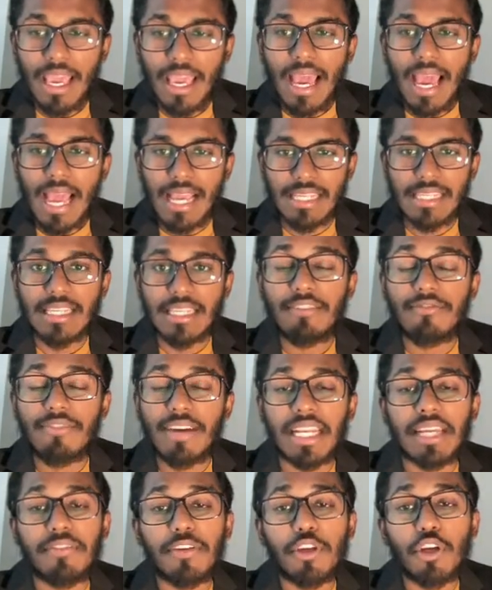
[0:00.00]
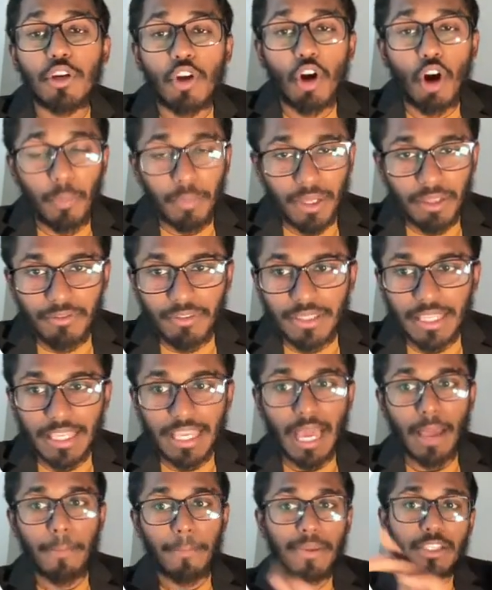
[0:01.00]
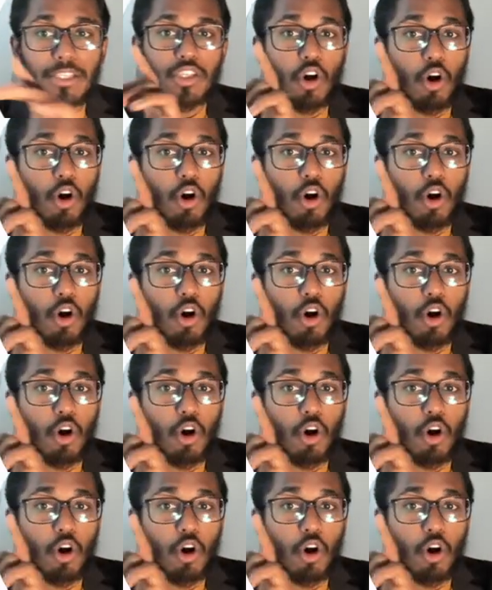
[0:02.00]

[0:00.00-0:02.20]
as I said, whenever you're opting for the campus,